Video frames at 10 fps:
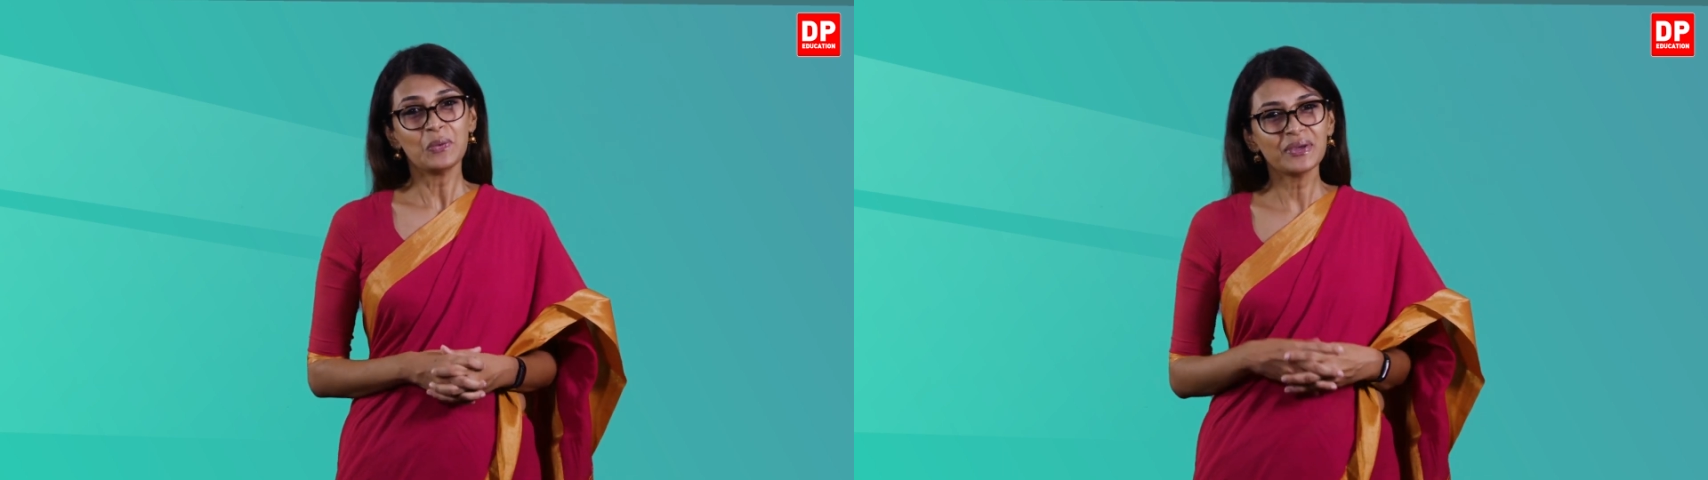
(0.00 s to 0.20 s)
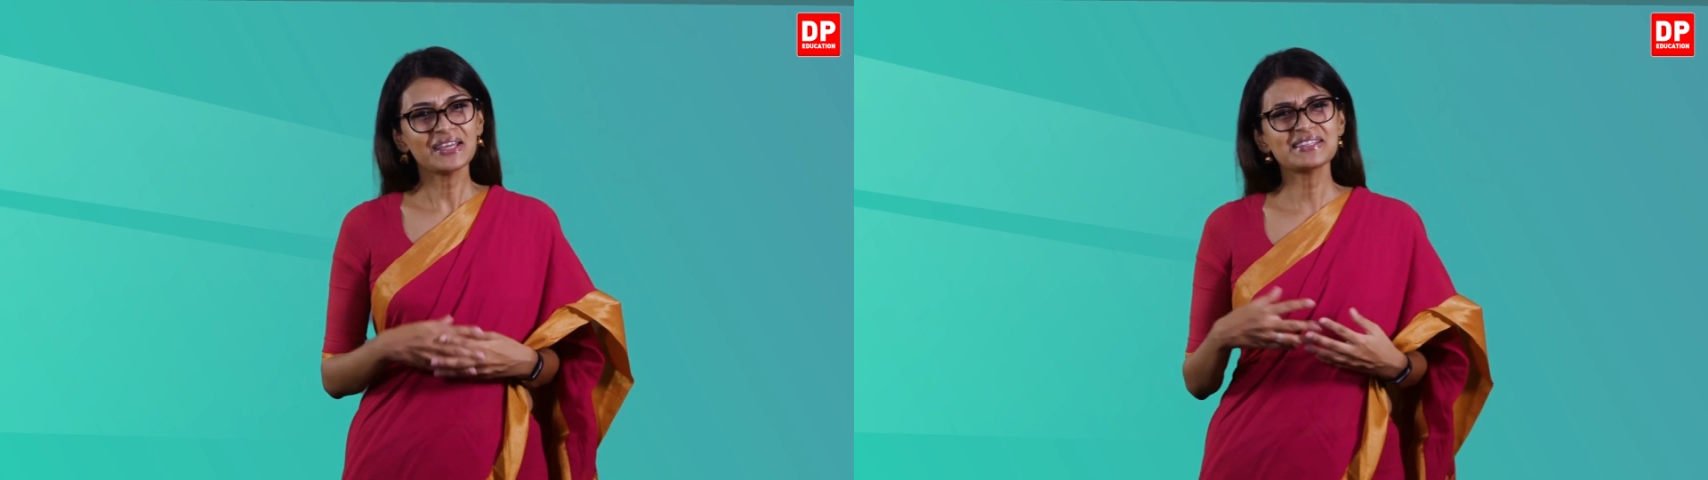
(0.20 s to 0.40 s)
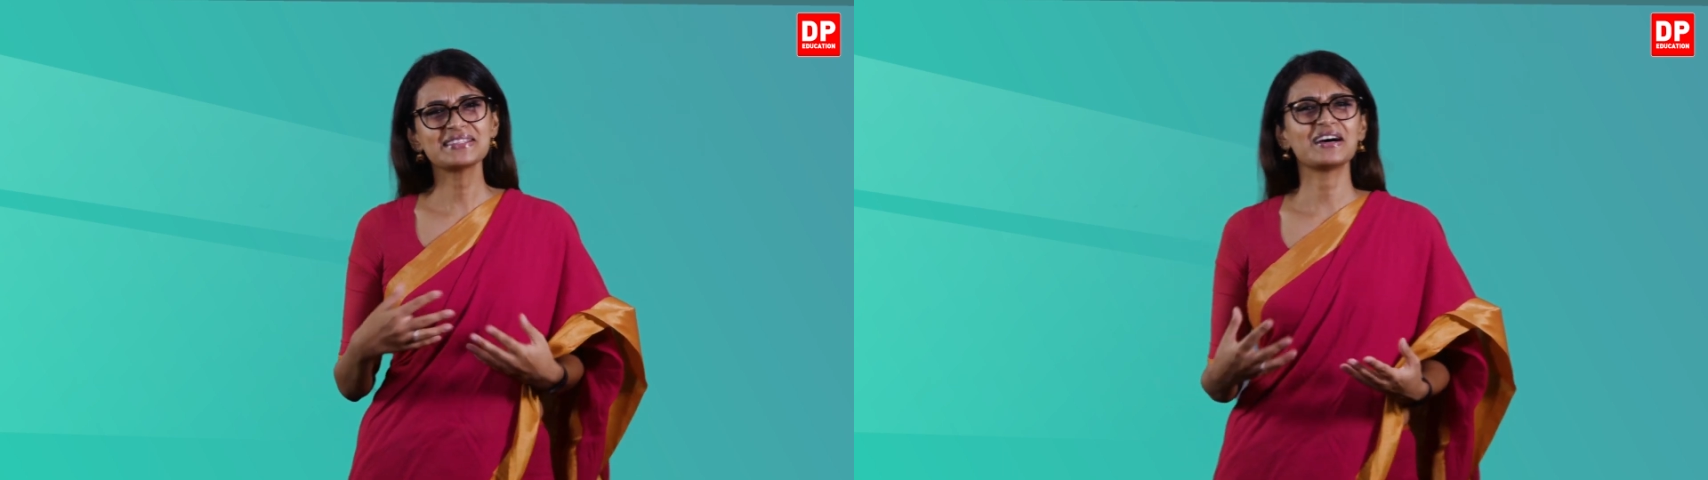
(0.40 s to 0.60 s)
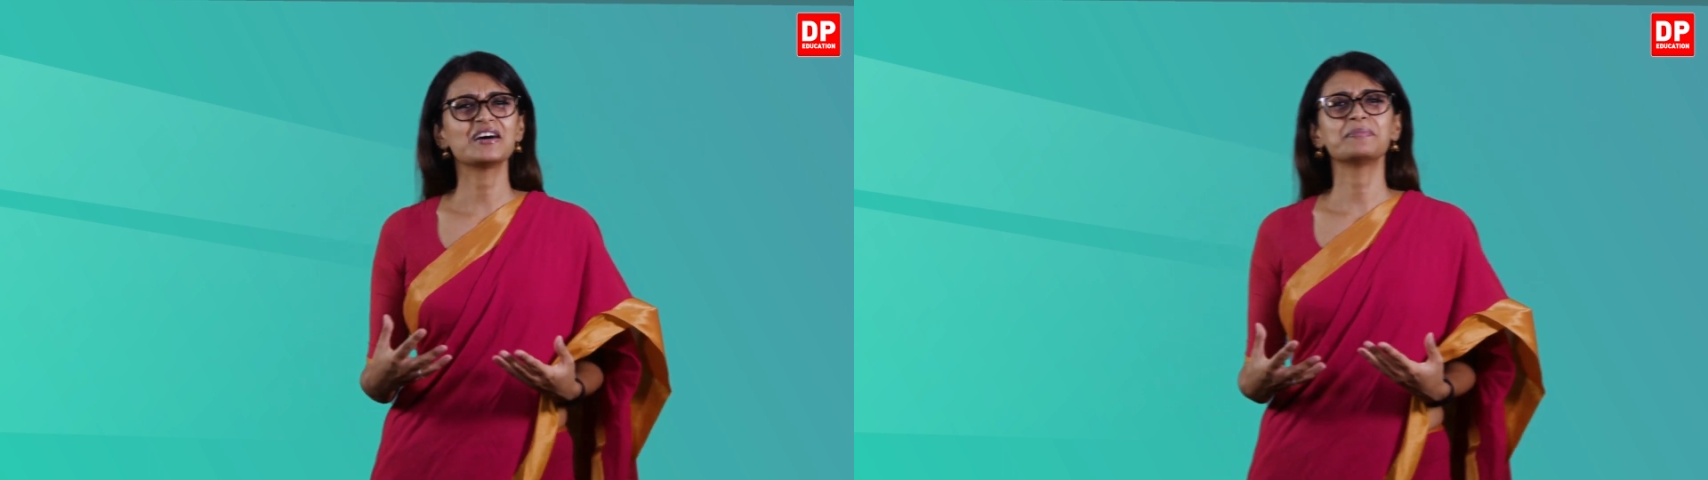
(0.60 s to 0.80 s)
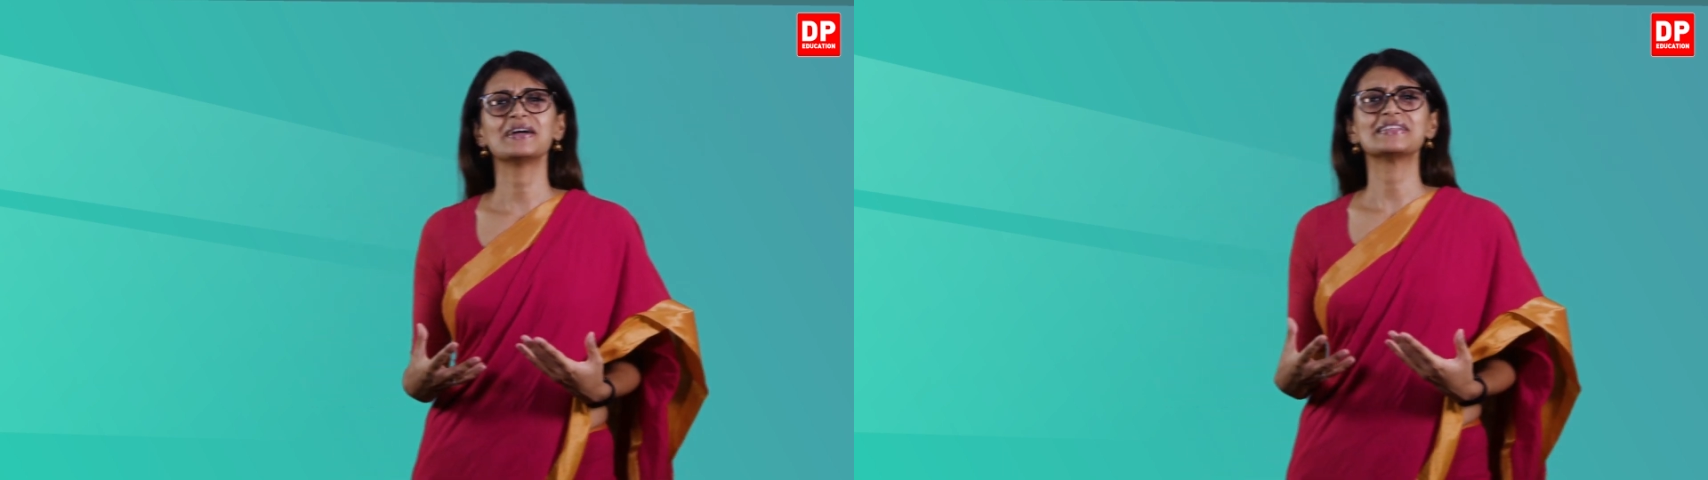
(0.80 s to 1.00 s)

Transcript: We can start